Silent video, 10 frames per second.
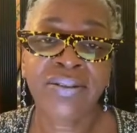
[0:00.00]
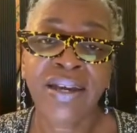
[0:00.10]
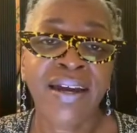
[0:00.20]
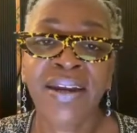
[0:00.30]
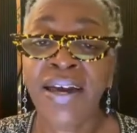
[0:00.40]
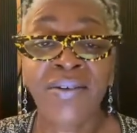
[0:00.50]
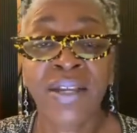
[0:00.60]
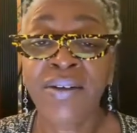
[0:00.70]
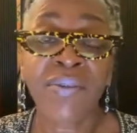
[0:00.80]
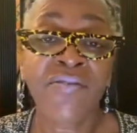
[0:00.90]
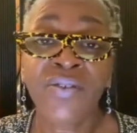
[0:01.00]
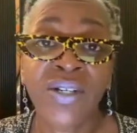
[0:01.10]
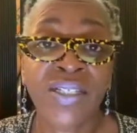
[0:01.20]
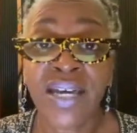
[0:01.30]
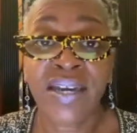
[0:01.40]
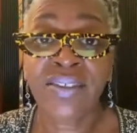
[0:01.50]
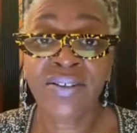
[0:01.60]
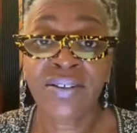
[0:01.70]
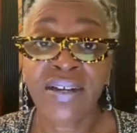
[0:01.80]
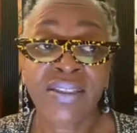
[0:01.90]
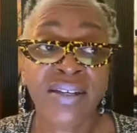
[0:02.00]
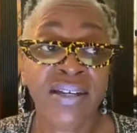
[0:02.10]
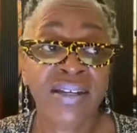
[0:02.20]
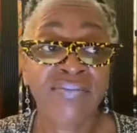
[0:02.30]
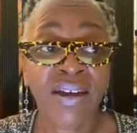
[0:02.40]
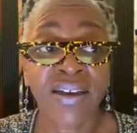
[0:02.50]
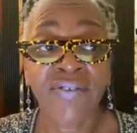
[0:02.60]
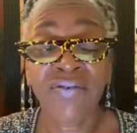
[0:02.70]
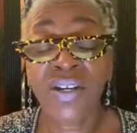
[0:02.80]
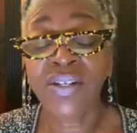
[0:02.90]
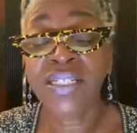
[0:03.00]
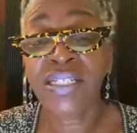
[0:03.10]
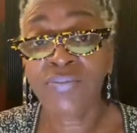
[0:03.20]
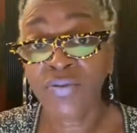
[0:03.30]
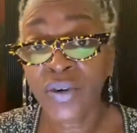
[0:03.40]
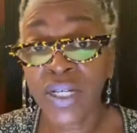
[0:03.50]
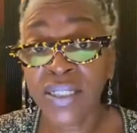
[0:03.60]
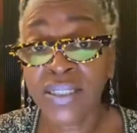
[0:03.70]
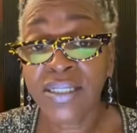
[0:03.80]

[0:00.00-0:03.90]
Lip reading: I don't like my voice either. I think I have a very deep voice,